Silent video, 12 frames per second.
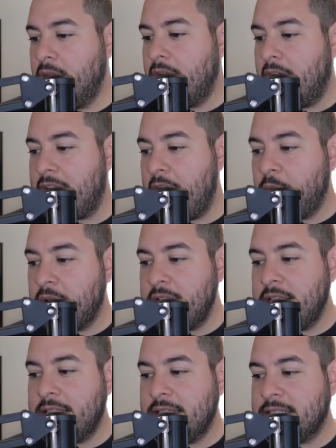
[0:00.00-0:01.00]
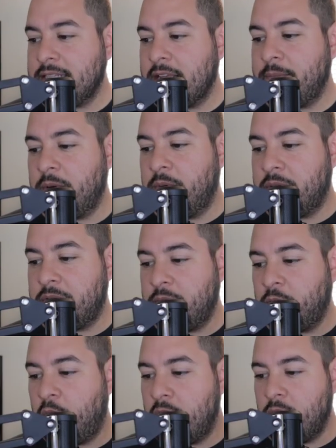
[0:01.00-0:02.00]
And I want to end this segment with
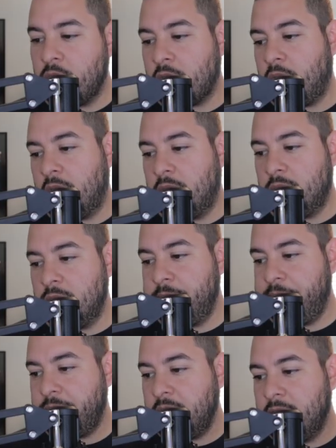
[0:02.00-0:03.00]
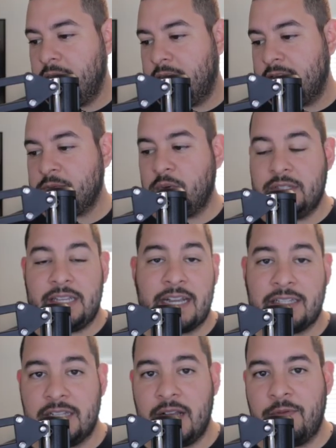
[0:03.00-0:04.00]
one more quote. This one's
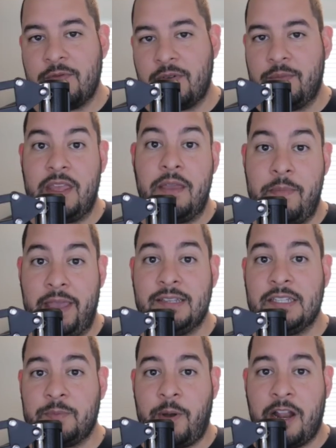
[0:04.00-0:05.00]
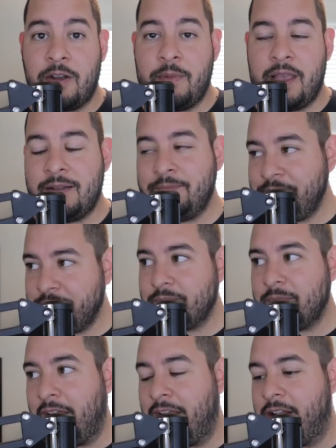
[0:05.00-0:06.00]
actually coming from The Amazing Spider-Man.
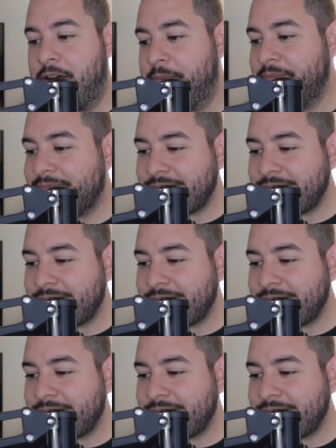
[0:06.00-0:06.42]
I know.